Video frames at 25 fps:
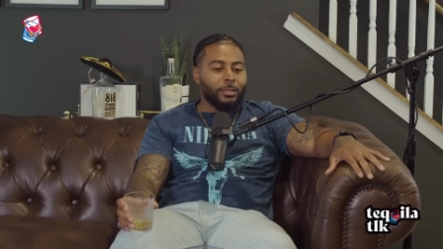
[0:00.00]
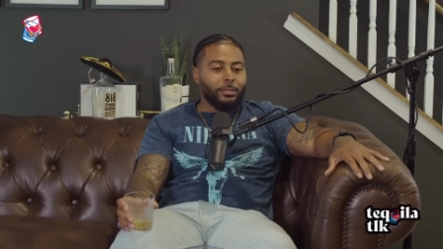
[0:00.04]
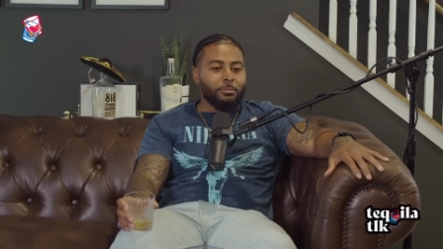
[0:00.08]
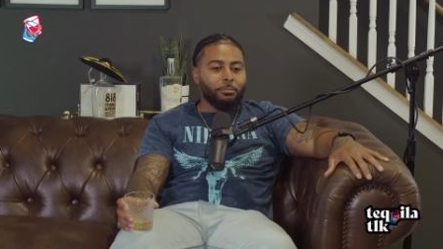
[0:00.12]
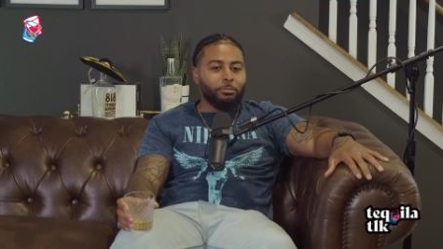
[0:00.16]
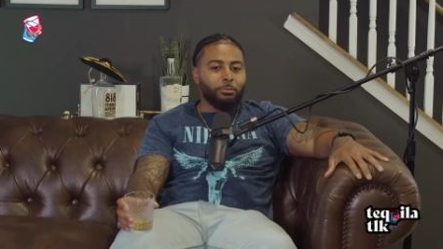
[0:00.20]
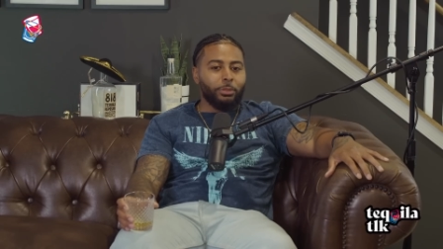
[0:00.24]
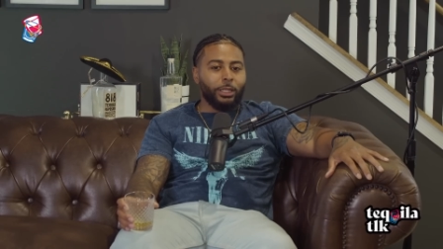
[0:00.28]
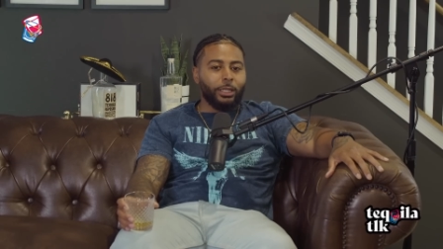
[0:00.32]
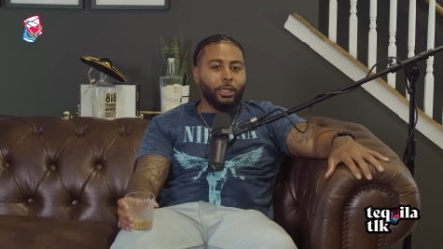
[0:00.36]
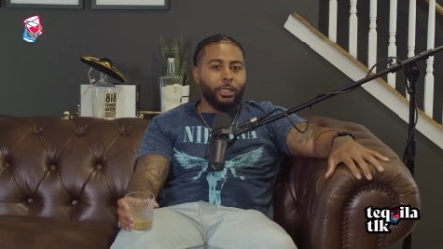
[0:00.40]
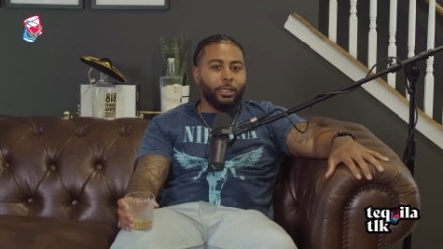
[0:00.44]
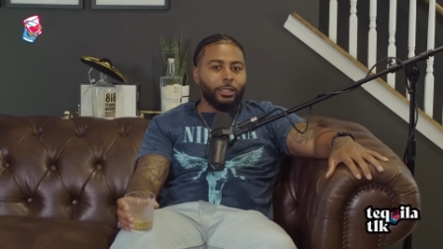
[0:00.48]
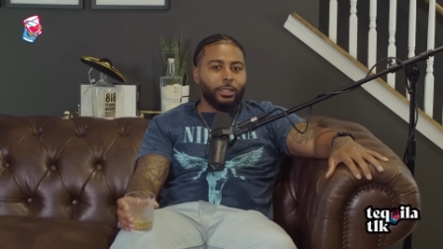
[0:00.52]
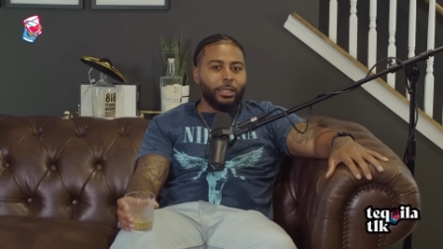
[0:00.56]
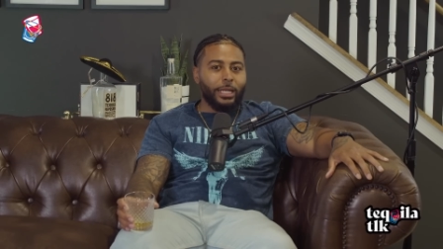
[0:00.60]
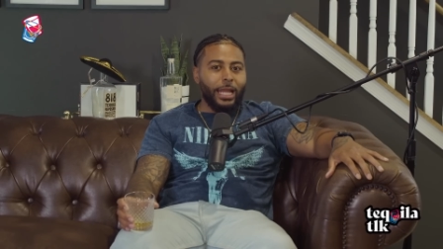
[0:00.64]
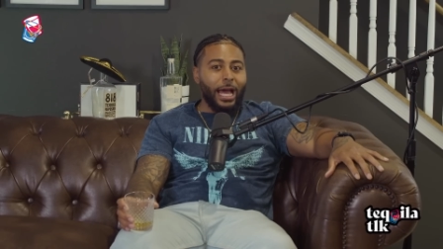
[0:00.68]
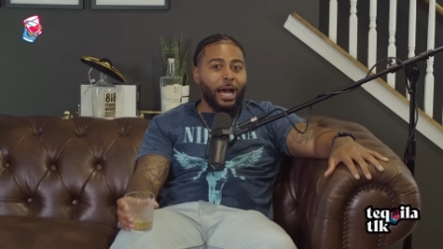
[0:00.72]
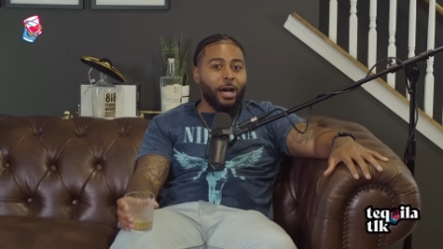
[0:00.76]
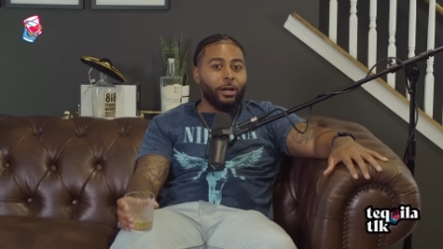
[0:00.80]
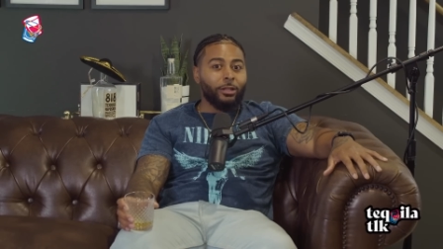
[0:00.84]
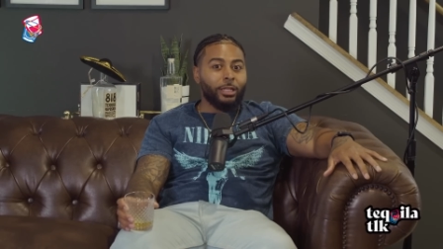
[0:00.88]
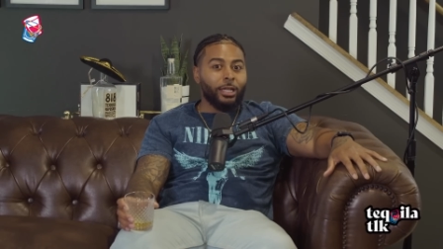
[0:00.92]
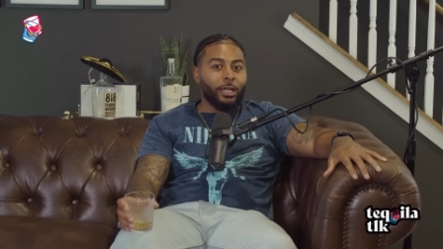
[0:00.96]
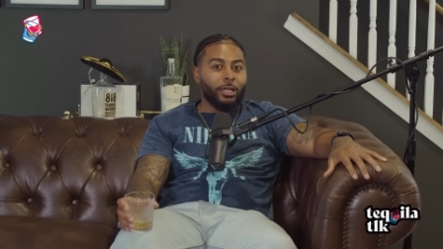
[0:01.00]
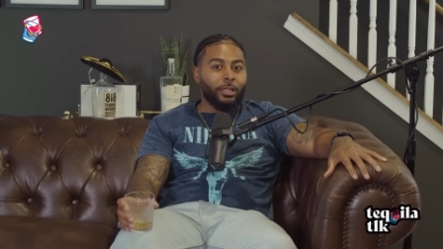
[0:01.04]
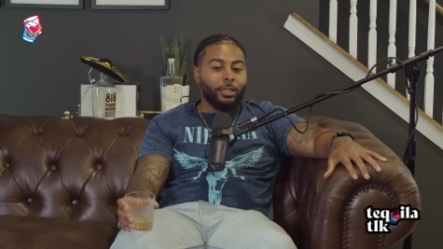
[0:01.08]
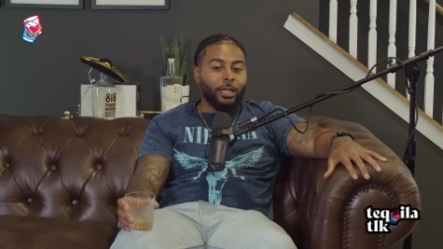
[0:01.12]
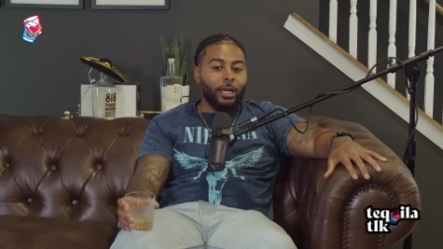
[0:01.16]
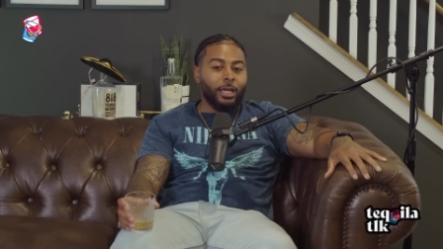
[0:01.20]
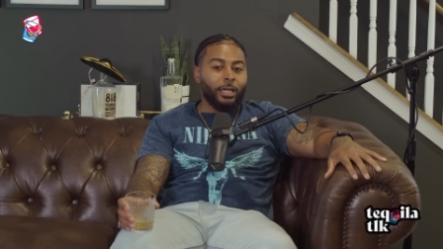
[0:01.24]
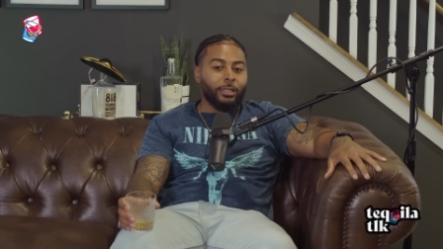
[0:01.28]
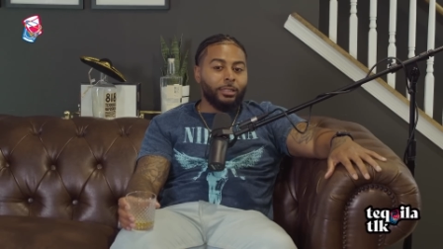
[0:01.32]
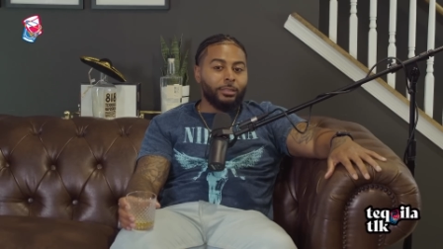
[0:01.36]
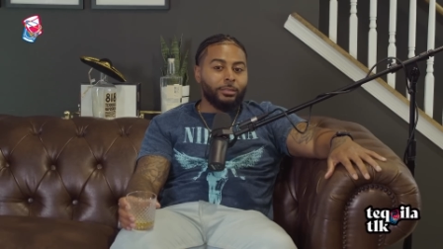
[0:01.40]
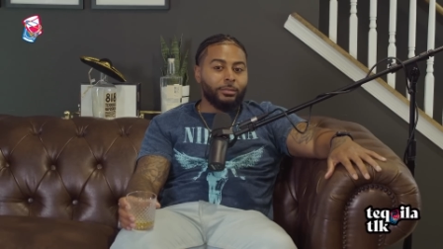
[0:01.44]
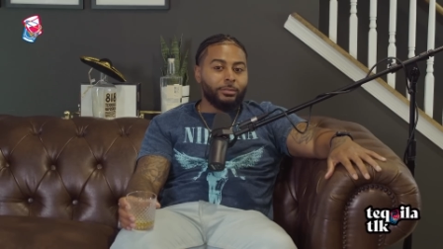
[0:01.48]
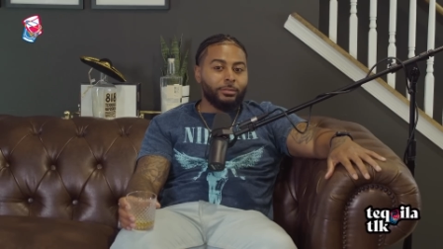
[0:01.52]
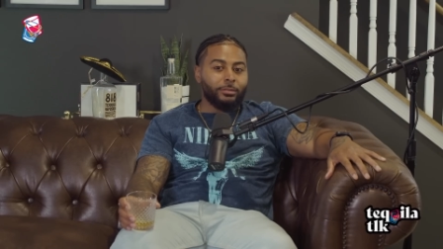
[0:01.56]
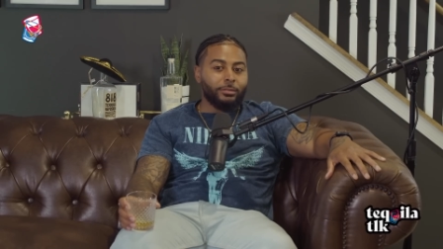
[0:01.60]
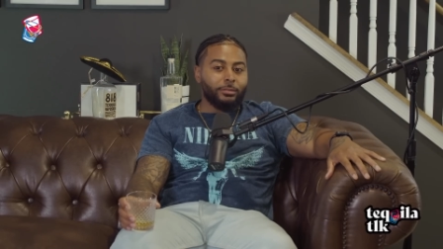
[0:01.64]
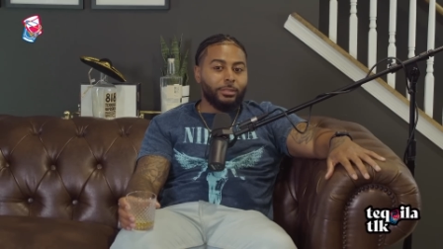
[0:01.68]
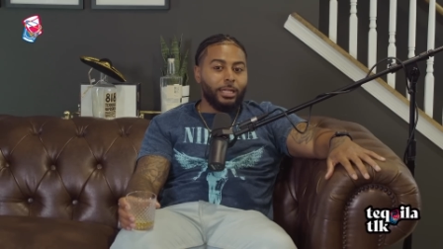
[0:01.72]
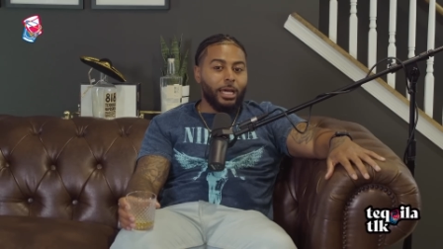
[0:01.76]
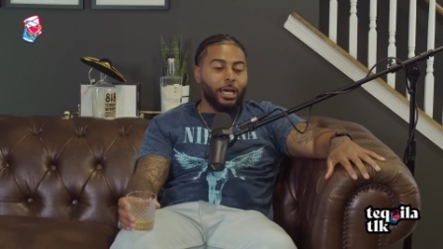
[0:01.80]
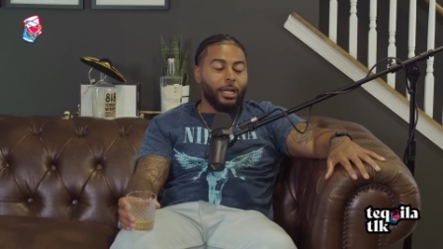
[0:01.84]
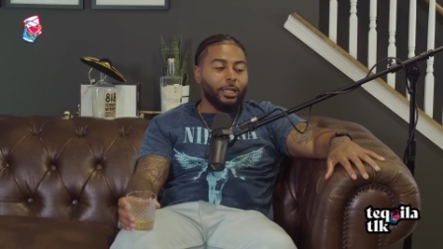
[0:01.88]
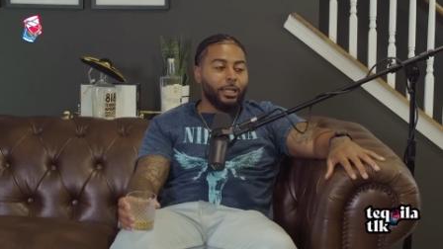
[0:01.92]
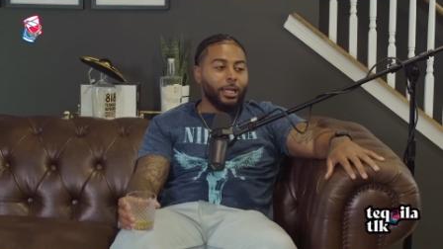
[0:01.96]
But now that
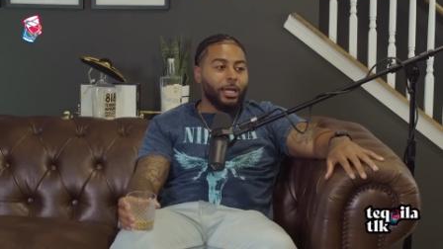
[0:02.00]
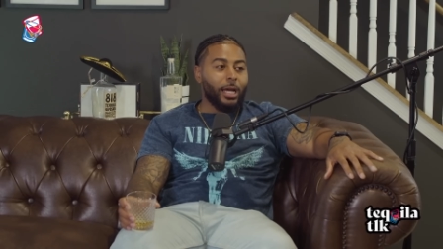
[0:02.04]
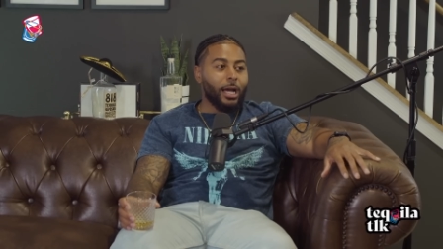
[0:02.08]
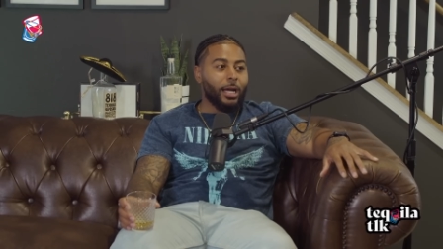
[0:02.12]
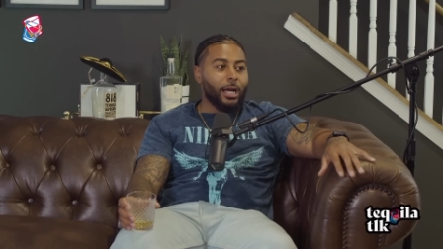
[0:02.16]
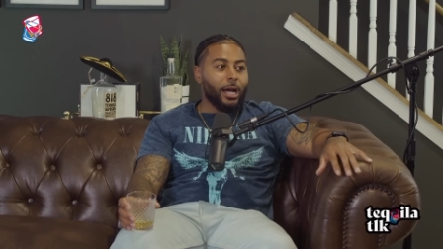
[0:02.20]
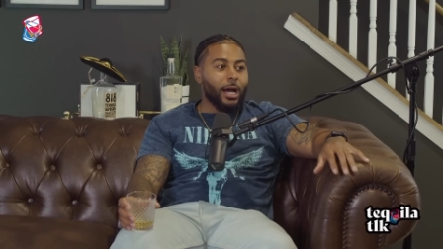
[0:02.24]
I